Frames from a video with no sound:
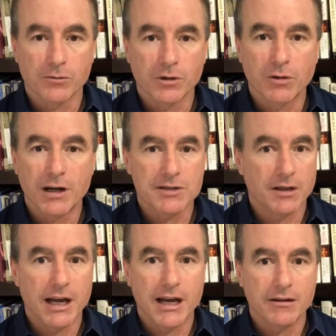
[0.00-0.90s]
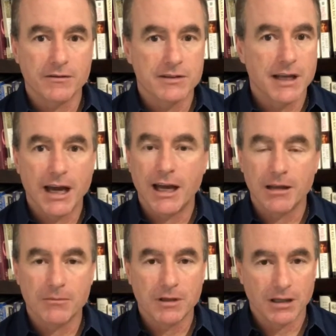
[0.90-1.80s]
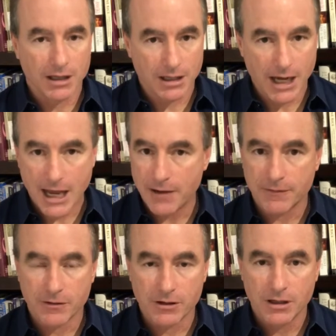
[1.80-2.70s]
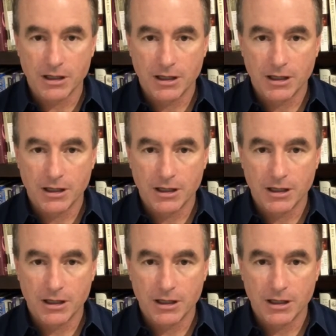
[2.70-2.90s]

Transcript: requires a lot of time and effort.